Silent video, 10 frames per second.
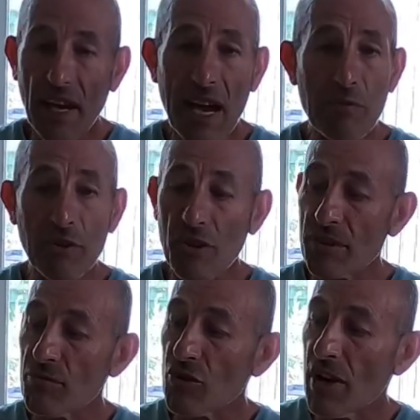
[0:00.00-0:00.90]
And we've got
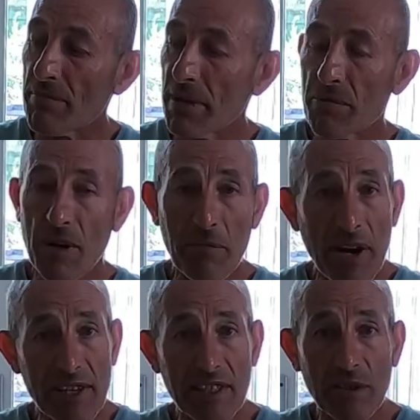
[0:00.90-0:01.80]
some dried mint. I
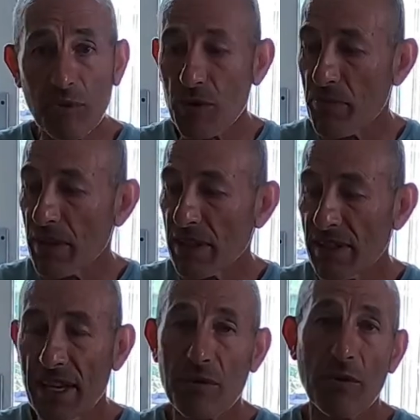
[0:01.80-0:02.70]
might add a little sprinkle of
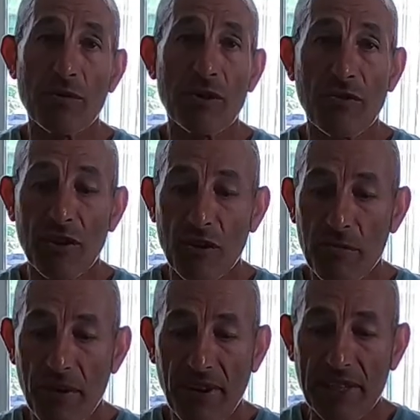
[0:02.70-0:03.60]
that as well, just for a little
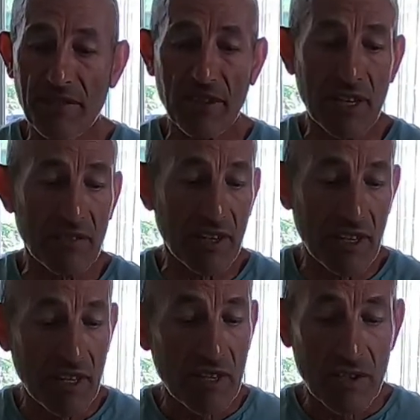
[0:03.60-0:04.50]
bit of added flavour.
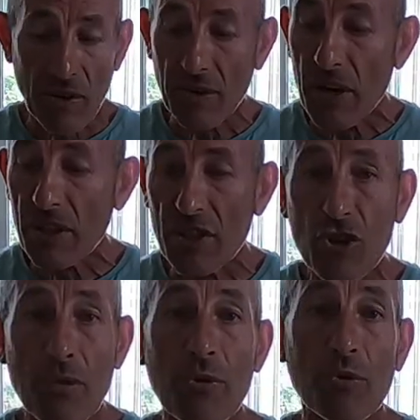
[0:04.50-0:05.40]
So I'm now going to
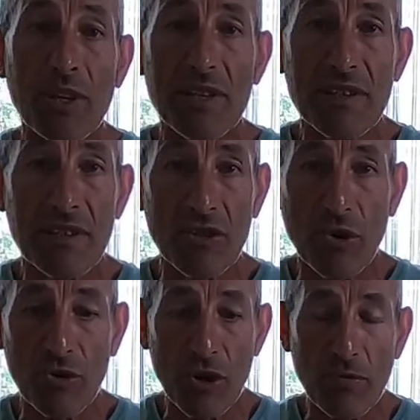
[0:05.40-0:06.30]
chop all this
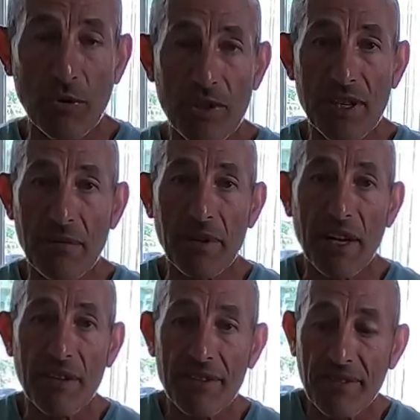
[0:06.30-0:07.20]
up now.